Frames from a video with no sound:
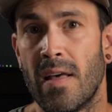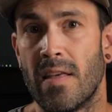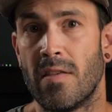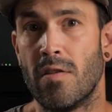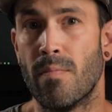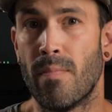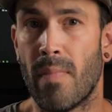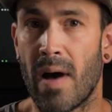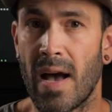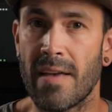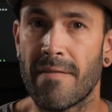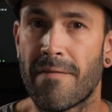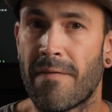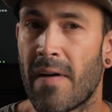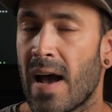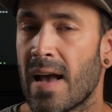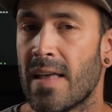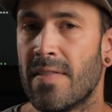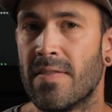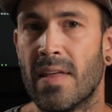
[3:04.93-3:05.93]
you might
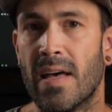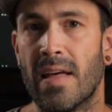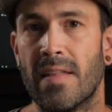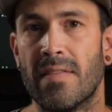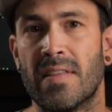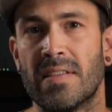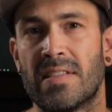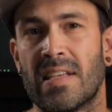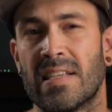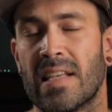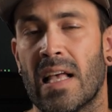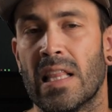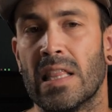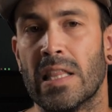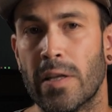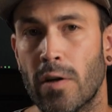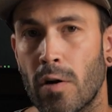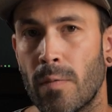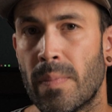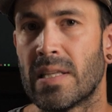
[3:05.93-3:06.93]
find that this is a
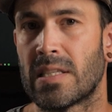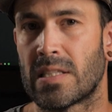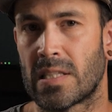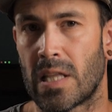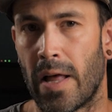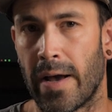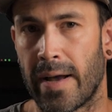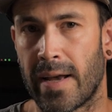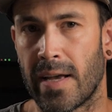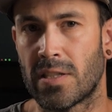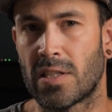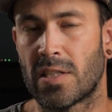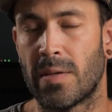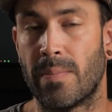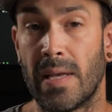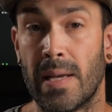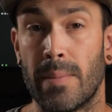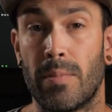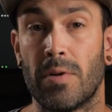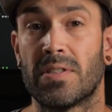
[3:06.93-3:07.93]
little bit sluggish to
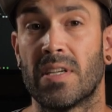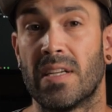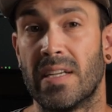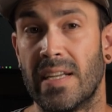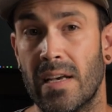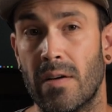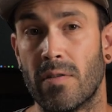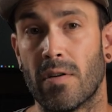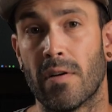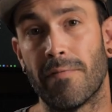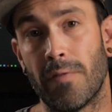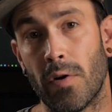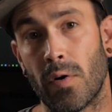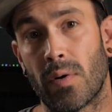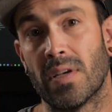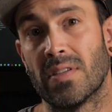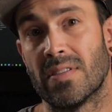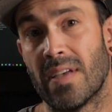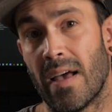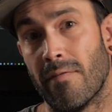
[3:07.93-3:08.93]
be able to nail your
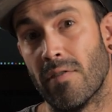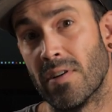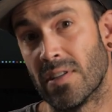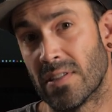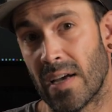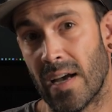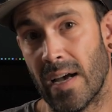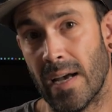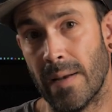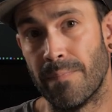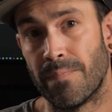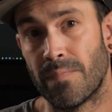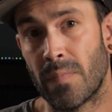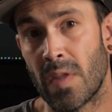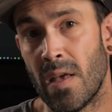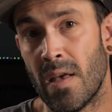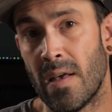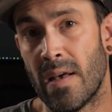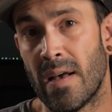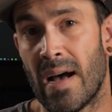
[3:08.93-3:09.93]
focus every time.
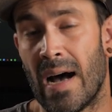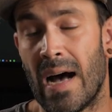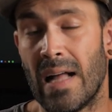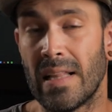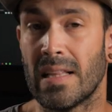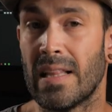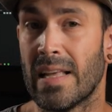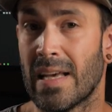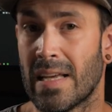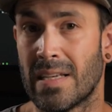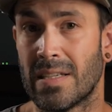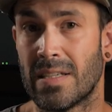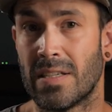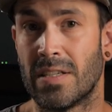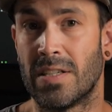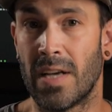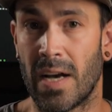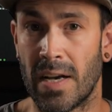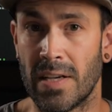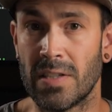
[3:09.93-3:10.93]

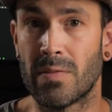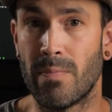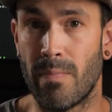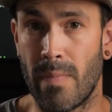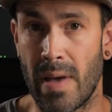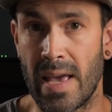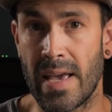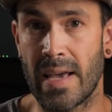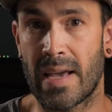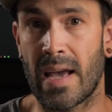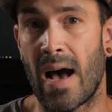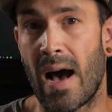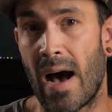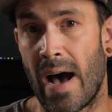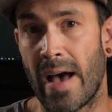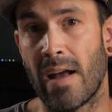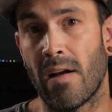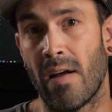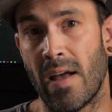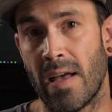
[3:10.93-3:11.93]
Hollyland does make
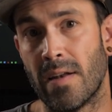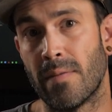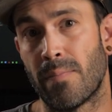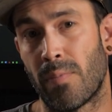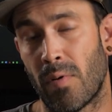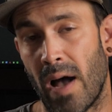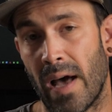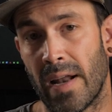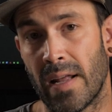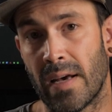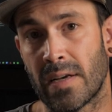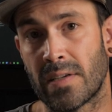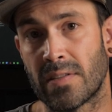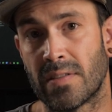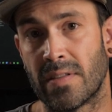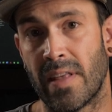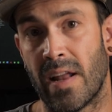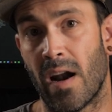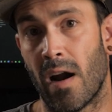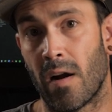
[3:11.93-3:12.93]
higher-end
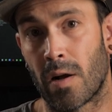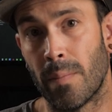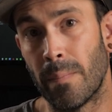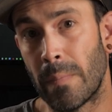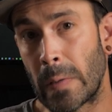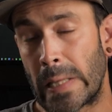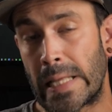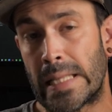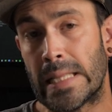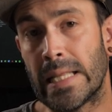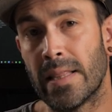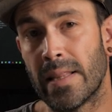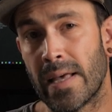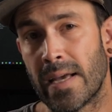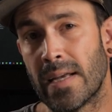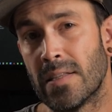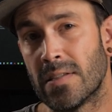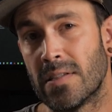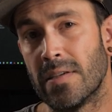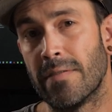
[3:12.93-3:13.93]
products that are completely
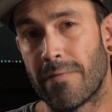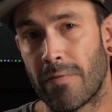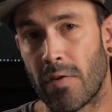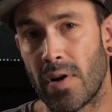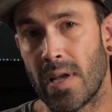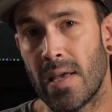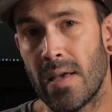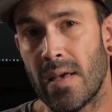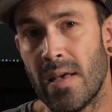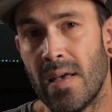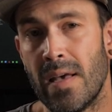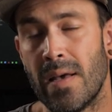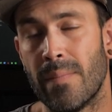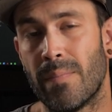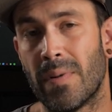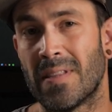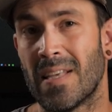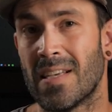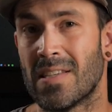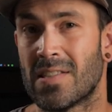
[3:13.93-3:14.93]
latency-free,
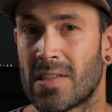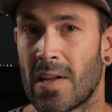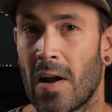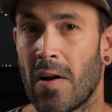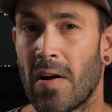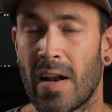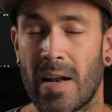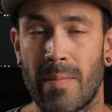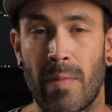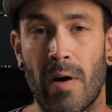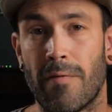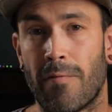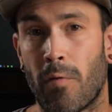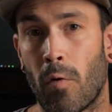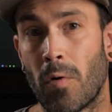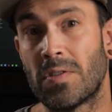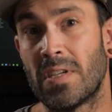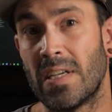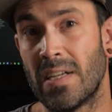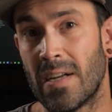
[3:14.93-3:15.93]
but they start at about
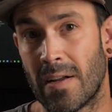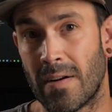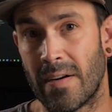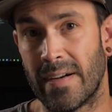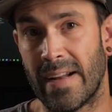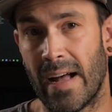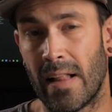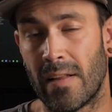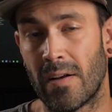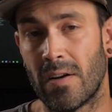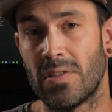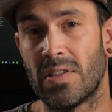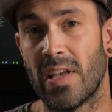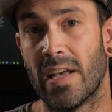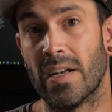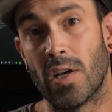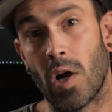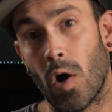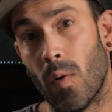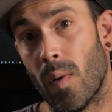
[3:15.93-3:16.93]
$1,400
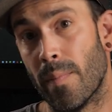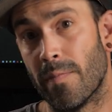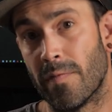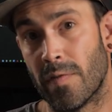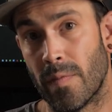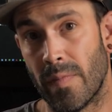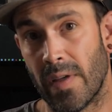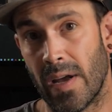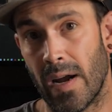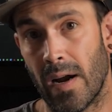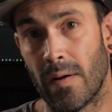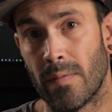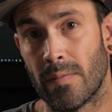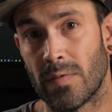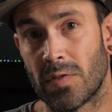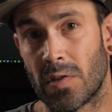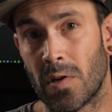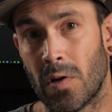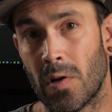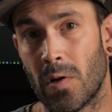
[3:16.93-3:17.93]
and go up from there.
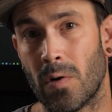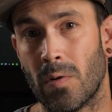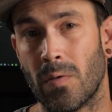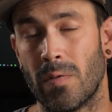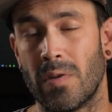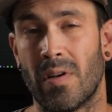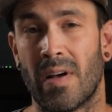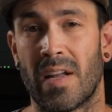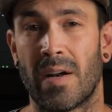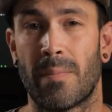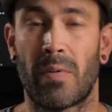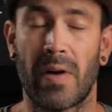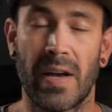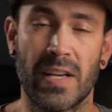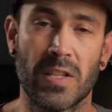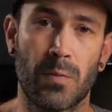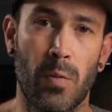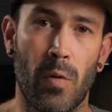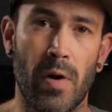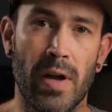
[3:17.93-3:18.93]
So, at a
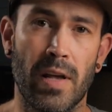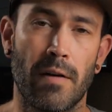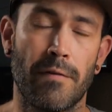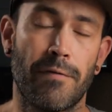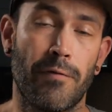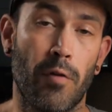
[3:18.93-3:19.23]
price point of